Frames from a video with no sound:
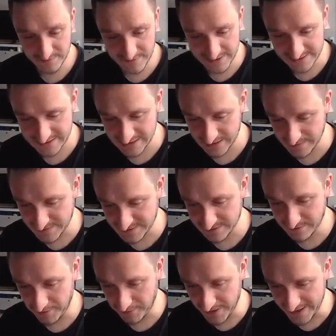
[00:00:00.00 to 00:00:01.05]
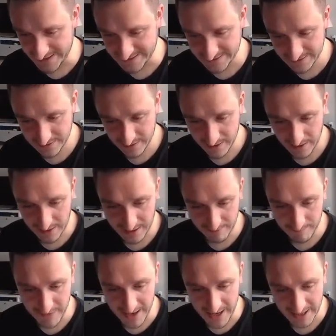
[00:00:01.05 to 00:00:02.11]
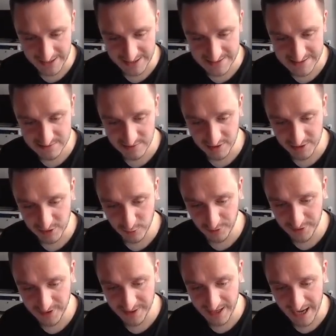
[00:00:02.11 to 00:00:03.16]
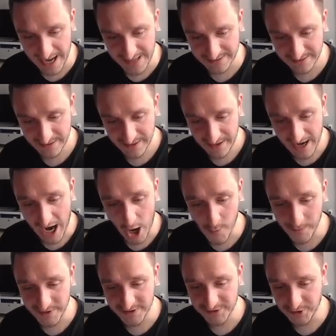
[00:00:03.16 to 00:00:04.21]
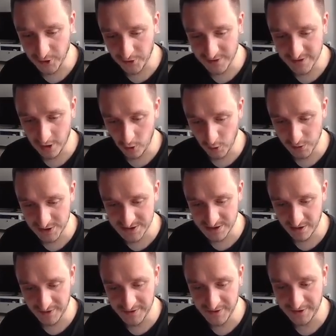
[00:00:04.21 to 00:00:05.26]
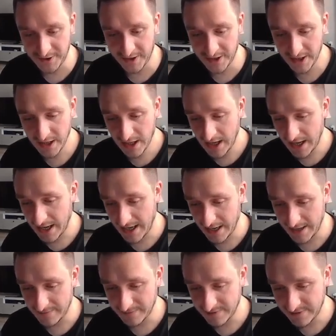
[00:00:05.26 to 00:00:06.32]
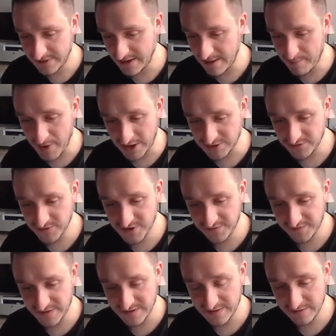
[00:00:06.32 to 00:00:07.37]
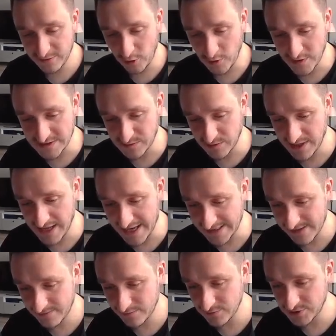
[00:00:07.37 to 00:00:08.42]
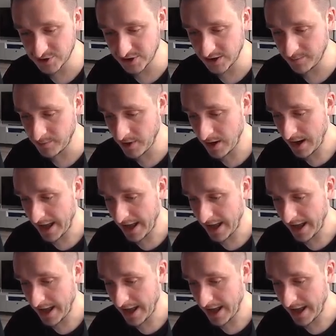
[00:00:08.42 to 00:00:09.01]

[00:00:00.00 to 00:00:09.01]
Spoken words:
it seems there is, and I can start looking at how many token holders are there, a bunch of different tokens related to SHIB,